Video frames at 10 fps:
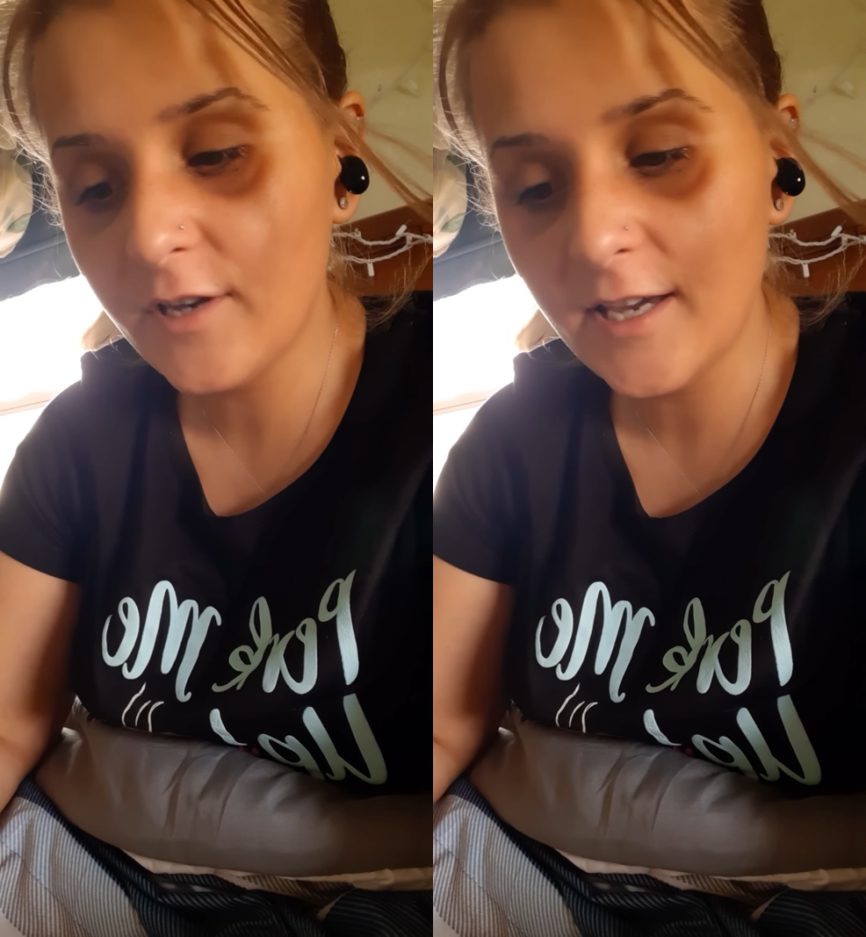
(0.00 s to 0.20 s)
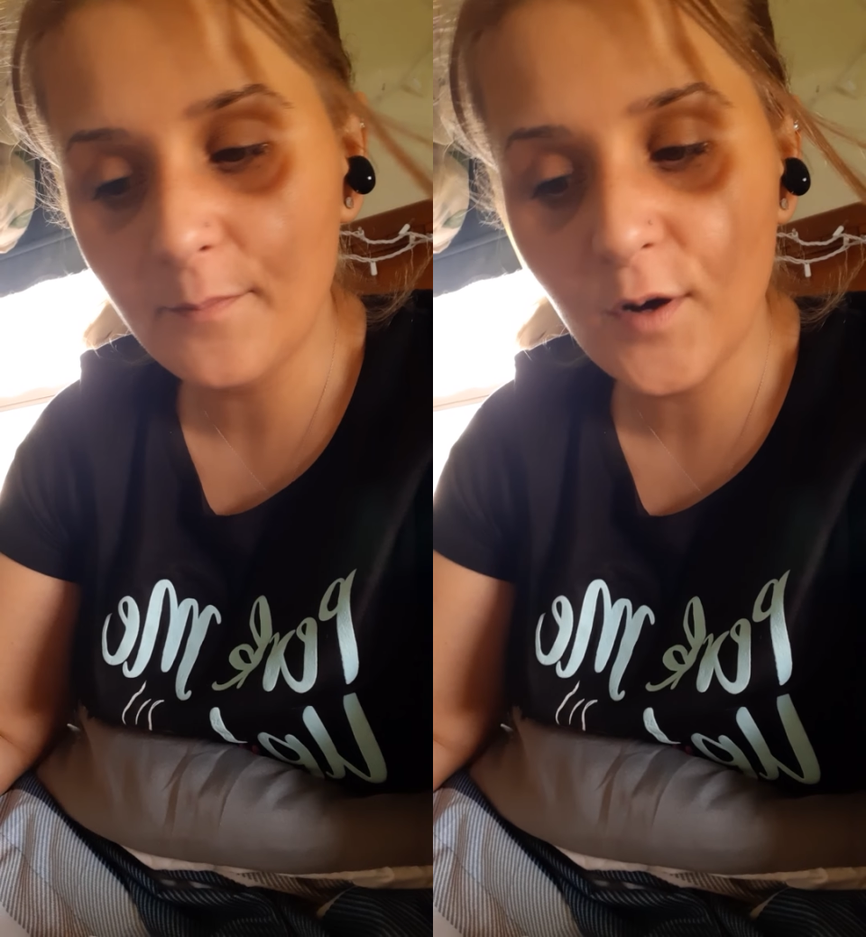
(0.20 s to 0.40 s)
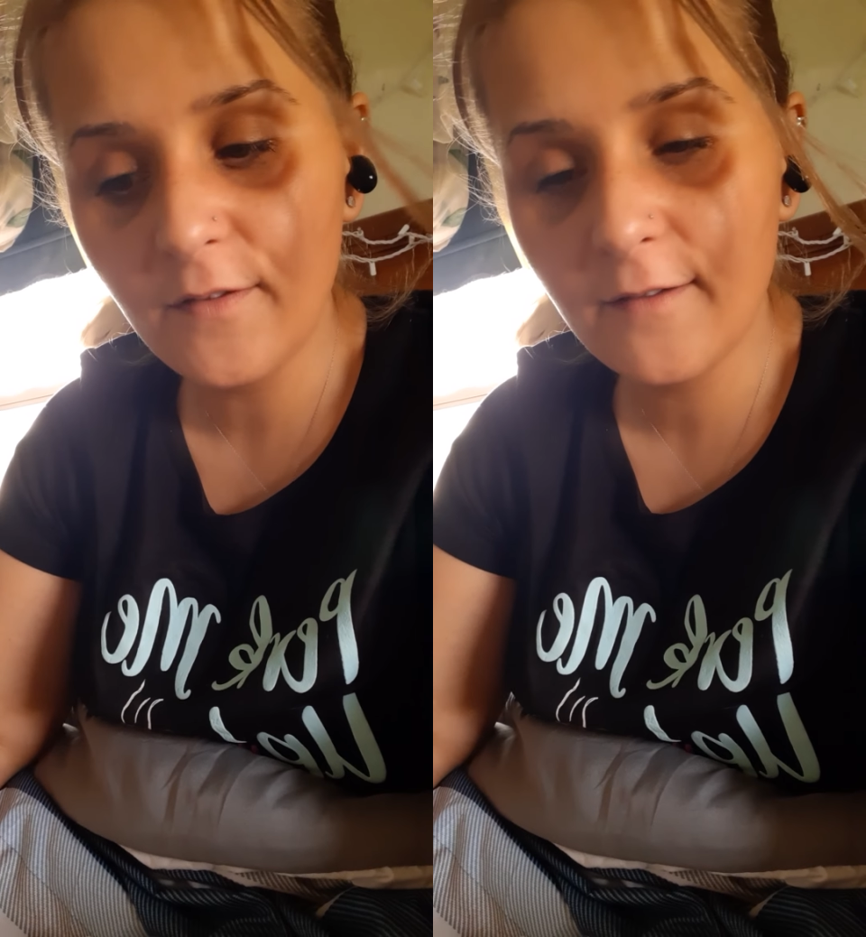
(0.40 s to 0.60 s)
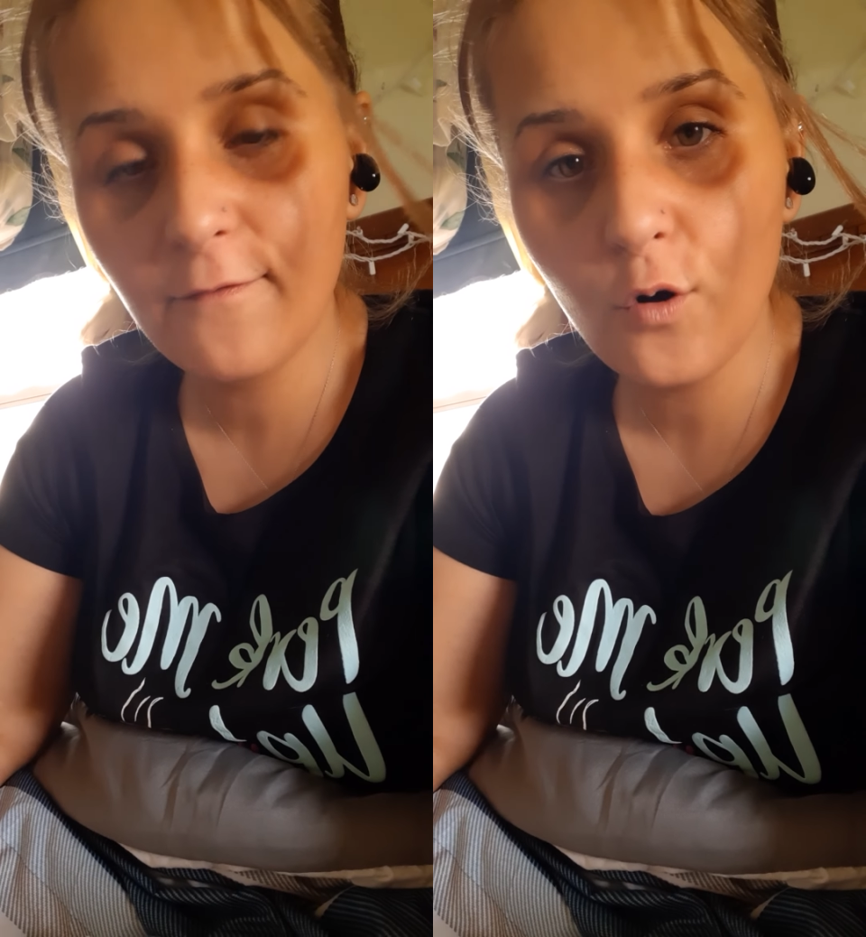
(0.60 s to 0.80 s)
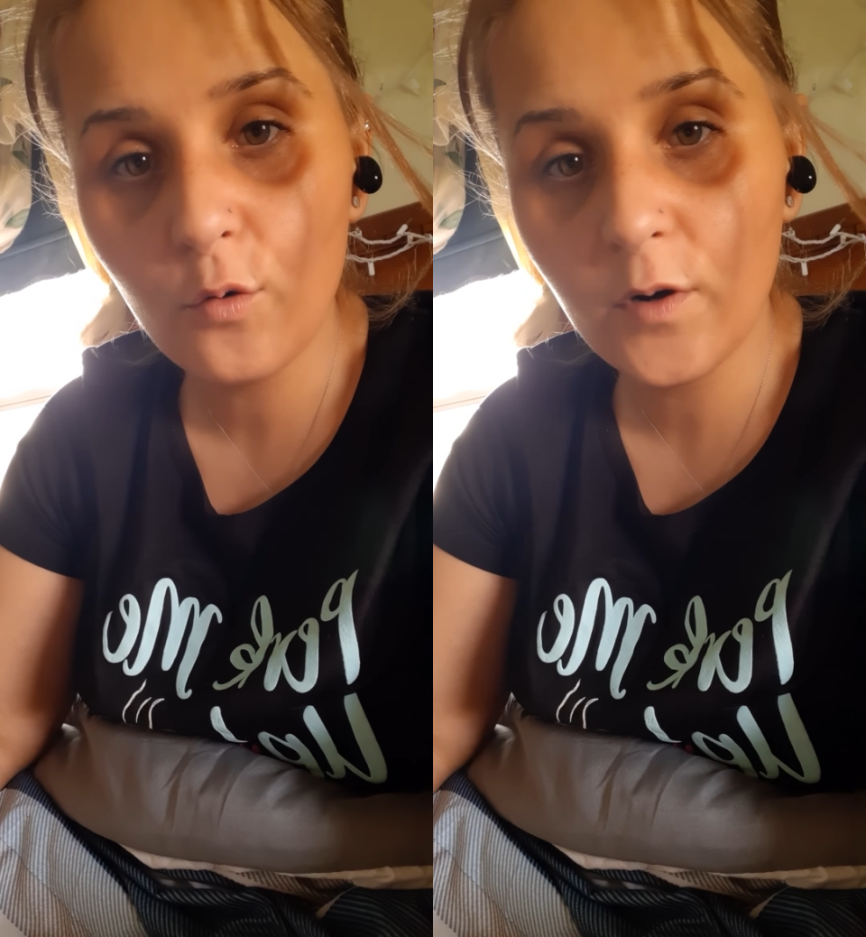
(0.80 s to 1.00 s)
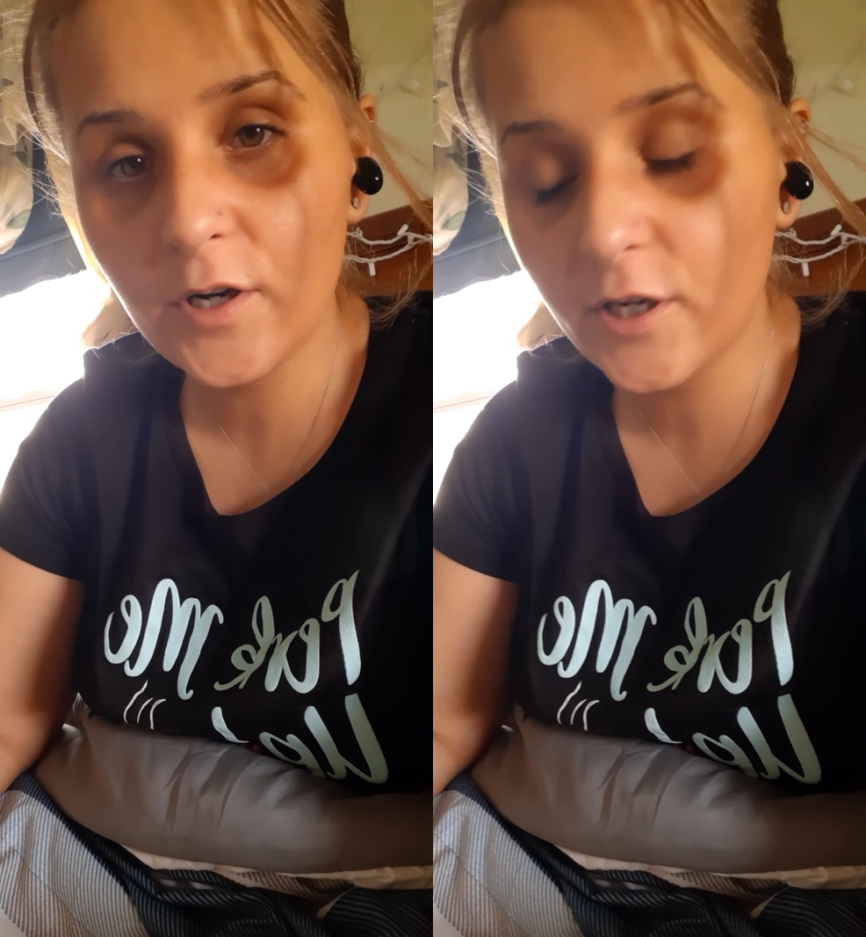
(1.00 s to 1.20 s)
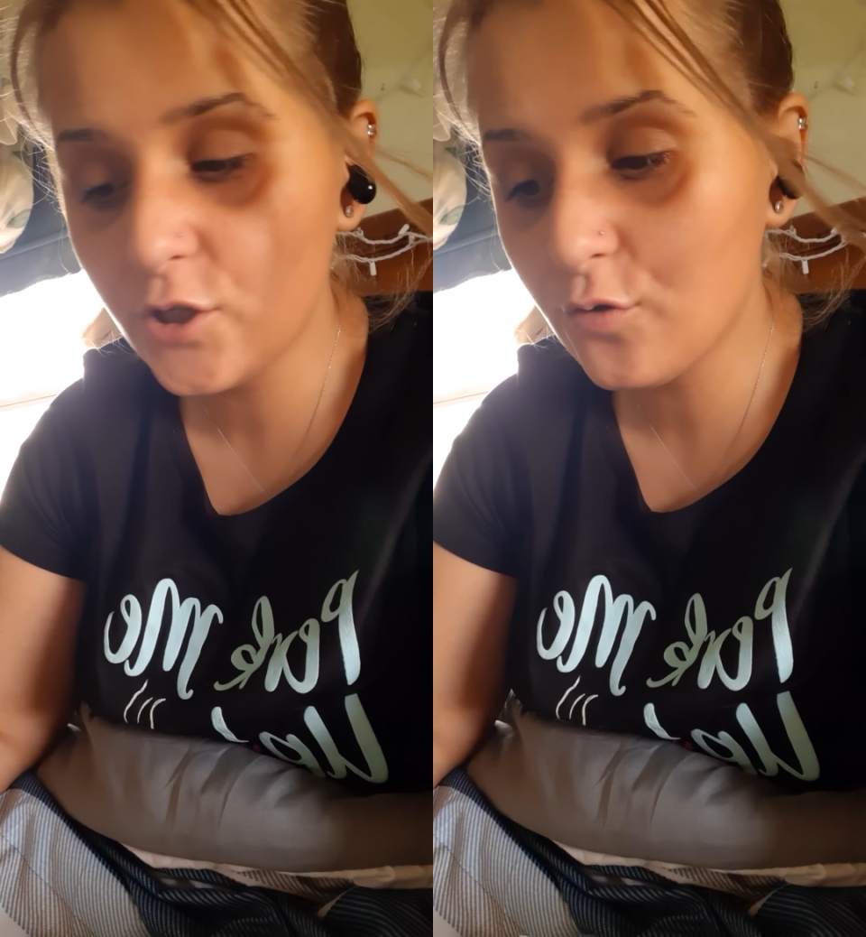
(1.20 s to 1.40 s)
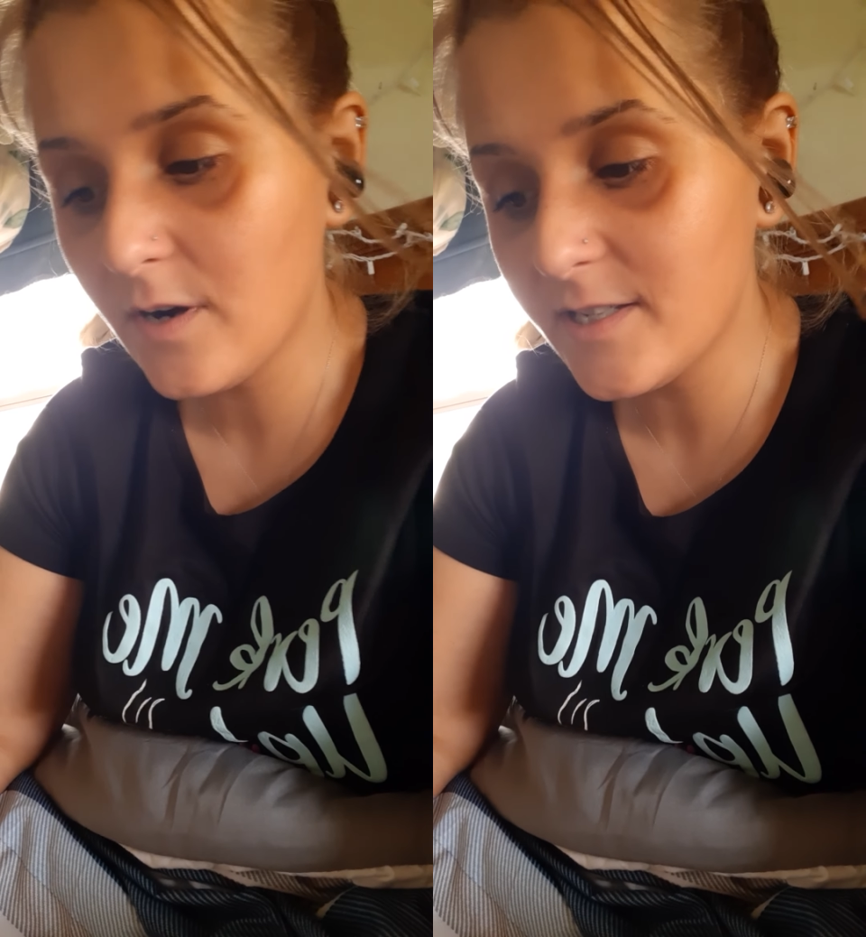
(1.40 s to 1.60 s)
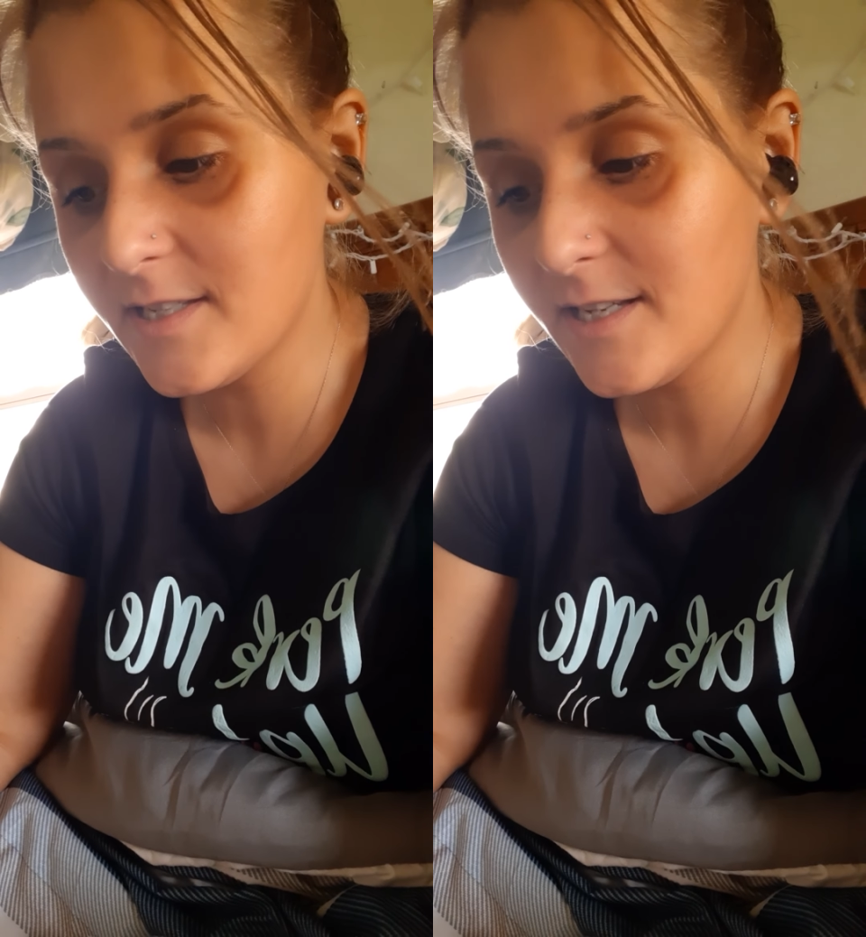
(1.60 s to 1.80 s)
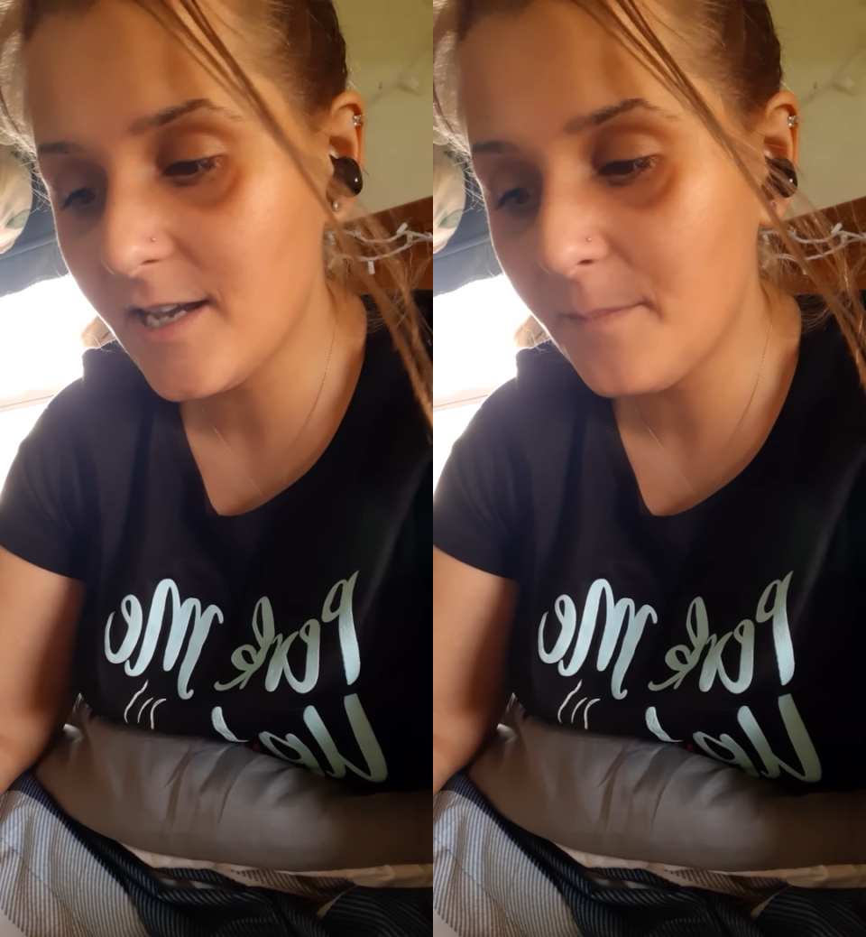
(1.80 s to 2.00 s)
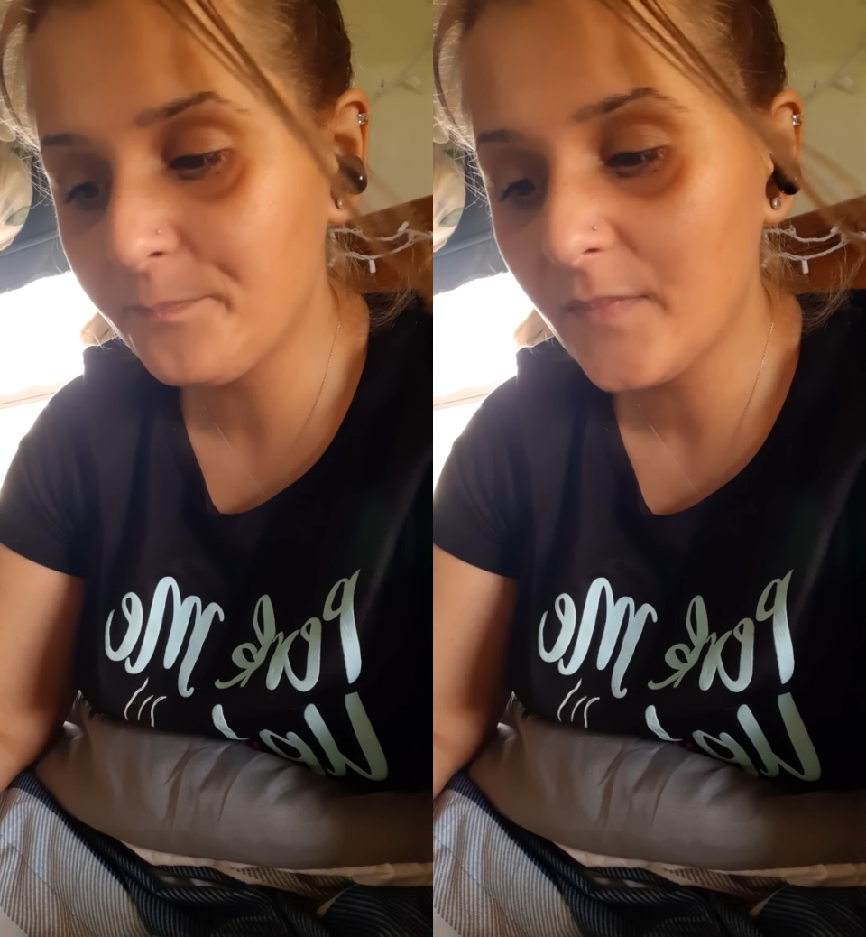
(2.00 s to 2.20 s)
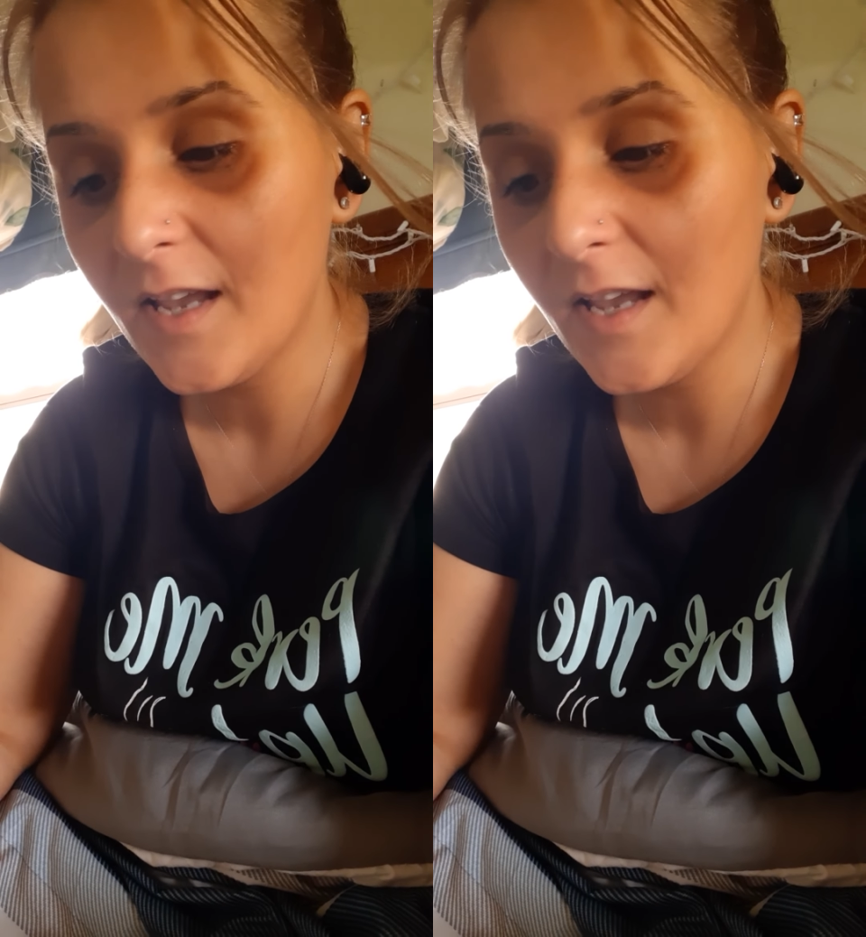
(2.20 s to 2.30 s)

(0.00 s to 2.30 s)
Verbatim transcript: Keep moving forward, trust him.